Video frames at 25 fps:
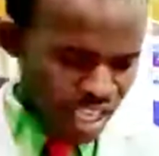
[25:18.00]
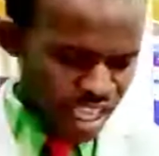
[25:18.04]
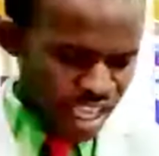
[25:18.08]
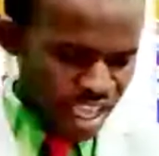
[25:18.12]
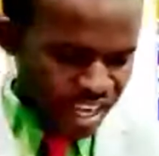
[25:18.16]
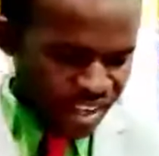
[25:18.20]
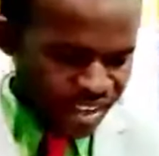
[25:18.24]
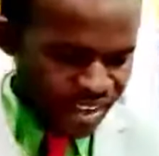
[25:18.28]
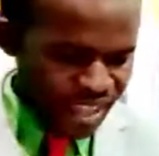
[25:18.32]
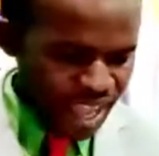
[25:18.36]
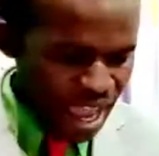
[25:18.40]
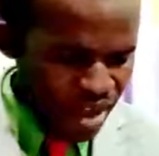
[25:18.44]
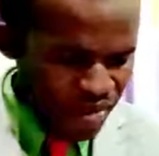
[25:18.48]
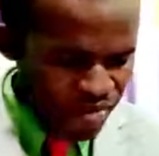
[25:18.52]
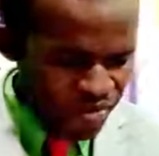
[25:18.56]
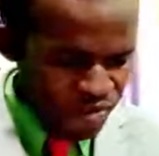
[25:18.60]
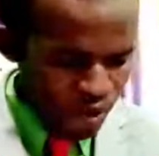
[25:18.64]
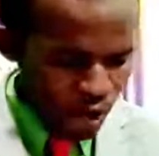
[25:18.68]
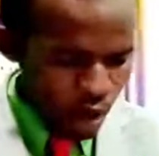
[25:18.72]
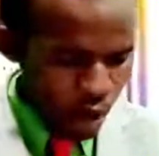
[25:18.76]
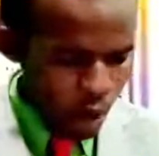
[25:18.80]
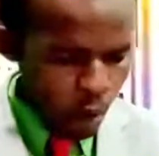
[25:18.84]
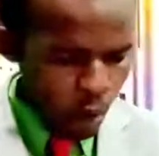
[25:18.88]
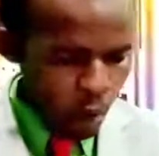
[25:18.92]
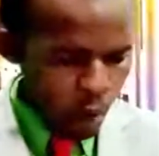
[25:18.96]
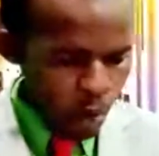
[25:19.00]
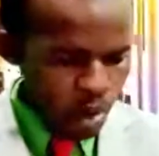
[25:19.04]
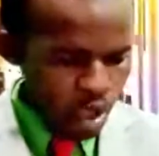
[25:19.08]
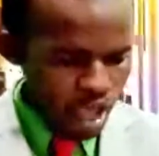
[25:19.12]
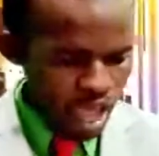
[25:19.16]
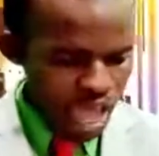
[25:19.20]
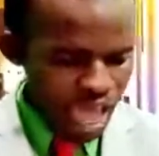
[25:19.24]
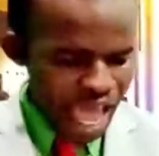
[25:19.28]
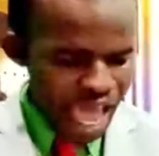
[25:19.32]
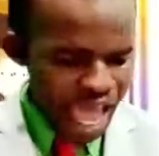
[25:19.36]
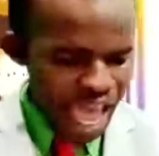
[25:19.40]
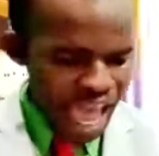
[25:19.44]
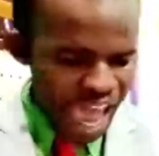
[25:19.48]
Therefore,
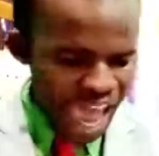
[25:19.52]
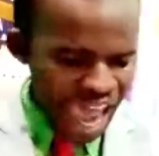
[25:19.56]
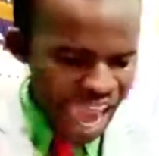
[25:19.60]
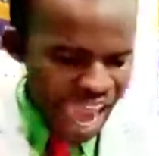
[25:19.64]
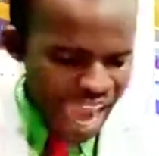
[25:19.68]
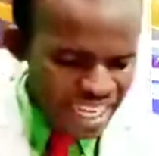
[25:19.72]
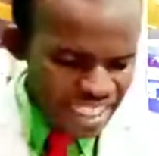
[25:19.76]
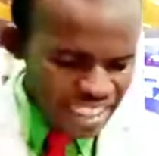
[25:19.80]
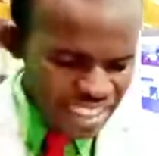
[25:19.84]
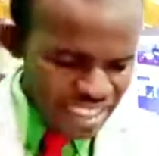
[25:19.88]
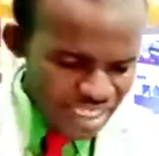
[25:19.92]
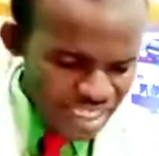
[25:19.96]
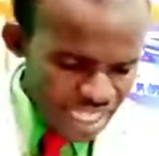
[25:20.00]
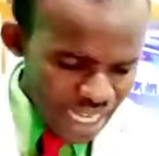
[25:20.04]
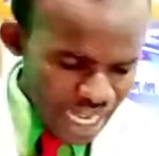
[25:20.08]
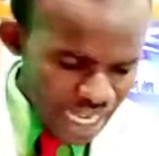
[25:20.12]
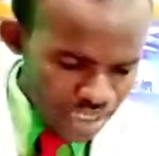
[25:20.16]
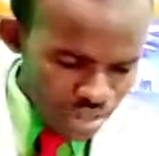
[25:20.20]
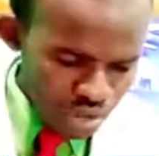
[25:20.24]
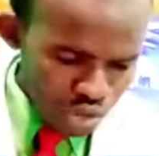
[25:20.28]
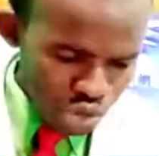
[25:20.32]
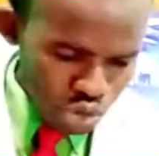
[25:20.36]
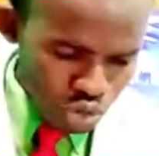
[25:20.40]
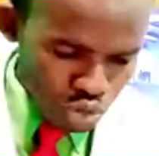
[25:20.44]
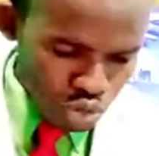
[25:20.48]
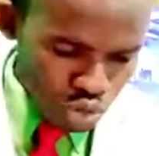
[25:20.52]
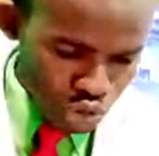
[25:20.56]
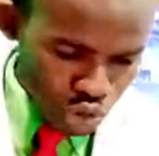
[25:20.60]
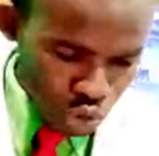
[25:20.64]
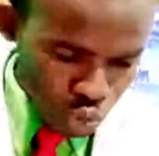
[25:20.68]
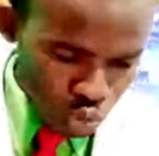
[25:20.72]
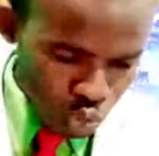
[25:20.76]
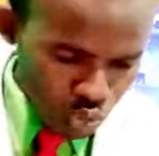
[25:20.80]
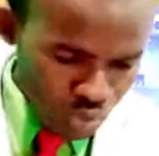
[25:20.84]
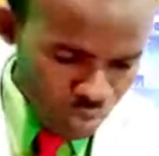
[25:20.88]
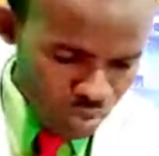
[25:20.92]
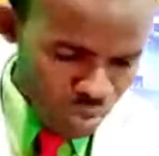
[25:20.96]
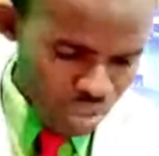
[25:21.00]
I said to
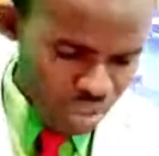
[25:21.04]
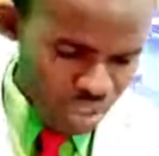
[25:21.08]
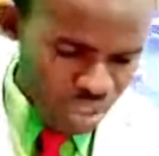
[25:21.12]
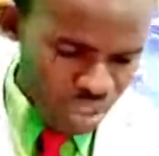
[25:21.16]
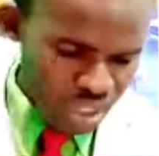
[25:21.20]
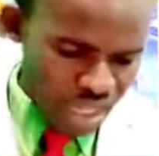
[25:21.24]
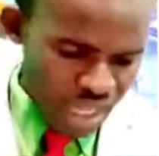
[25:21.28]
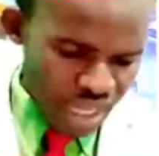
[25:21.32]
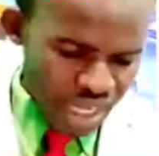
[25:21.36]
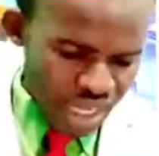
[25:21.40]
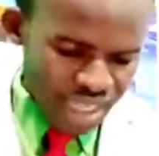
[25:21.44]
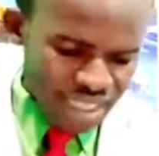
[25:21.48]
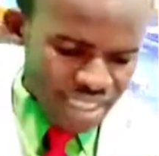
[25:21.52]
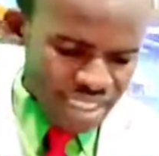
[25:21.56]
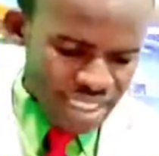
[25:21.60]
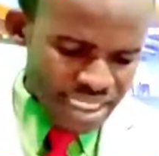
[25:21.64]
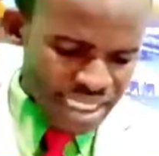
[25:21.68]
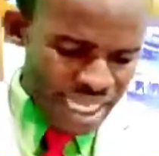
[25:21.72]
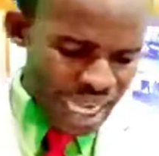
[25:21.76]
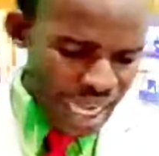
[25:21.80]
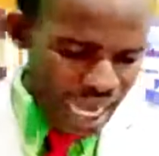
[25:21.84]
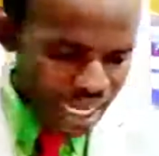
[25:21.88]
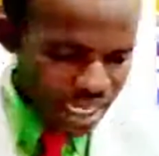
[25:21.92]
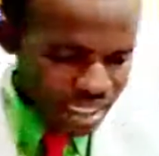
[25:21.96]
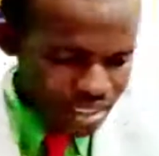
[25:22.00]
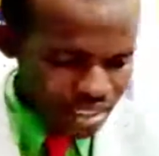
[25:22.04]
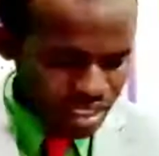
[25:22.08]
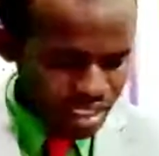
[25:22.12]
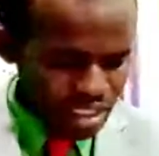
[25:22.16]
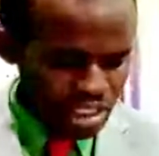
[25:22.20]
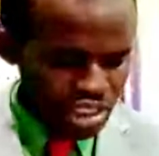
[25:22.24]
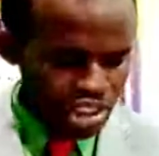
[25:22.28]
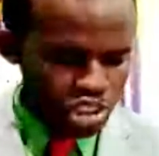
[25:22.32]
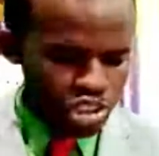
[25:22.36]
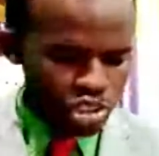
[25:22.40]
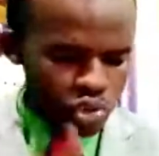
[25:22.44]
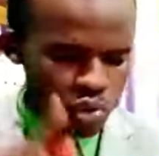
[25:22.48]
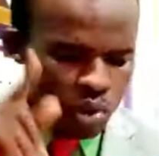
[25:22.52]
you that
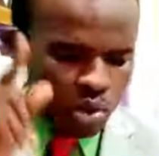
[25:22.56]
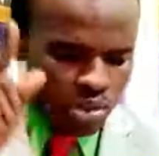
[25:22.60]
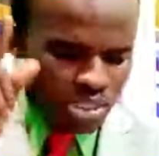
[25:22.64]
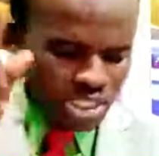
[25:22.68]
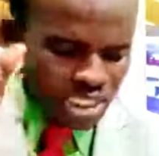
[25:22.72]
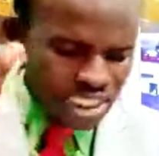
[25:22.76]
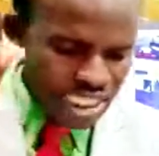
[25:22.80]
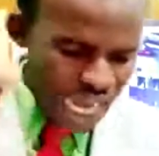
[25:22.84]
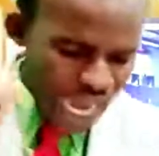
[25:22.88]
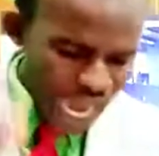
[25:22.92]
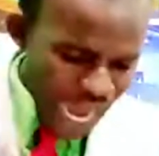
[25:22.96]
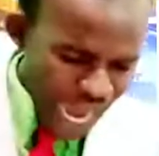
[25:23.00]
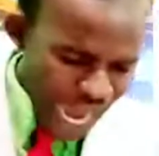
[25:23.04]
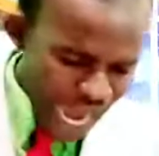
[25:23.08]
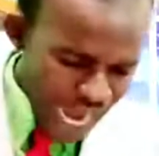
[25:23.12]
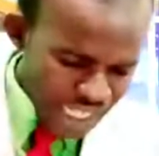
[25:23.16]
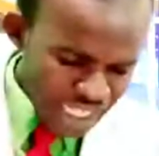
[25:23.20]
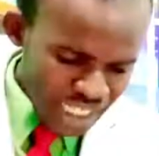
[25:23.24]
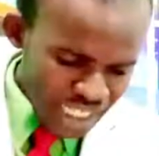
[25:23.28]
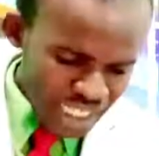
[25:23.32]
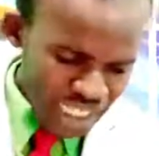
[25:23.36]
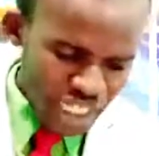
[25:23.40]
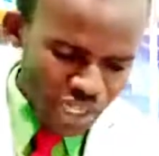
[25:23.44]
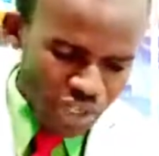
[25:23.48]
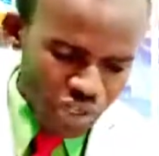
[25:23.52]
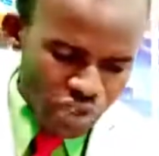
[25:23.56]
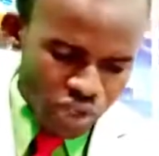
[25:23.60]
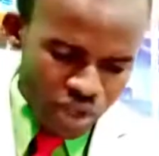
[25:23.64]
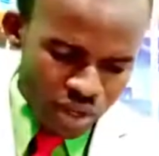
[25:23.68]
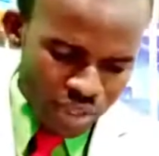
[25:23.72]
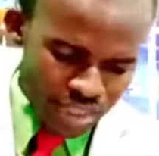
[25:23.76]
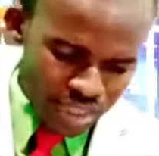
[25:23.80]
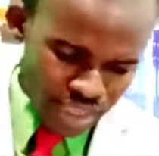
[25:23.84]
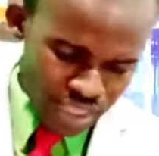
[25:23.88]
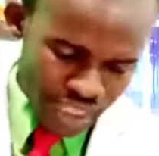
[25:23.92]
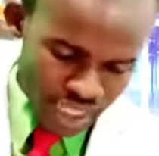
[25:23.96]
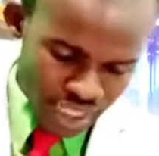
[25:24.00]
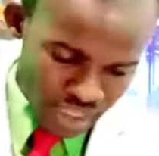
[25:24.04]
you will die in your
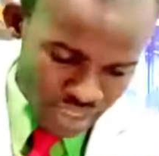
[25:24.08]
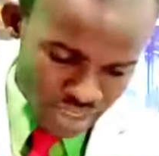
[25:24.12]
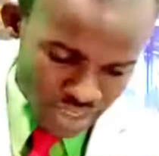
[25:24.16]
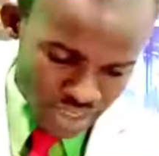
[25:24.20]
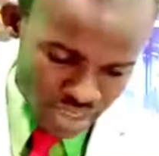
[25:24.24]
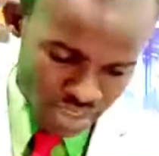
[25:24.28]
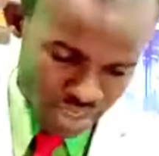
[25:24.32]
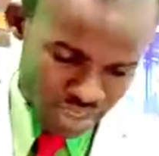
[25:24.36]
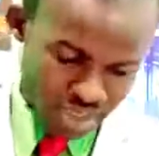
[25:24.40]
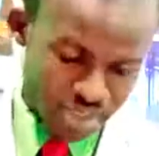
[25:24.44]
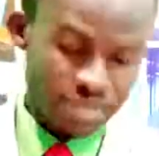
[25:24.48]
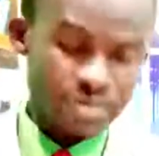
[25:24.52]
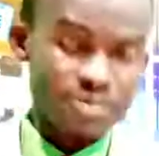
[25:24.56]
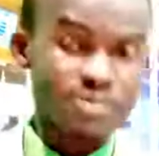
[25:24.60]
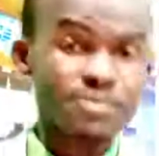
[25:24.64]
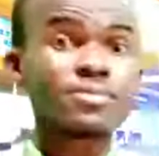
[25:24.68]
sins.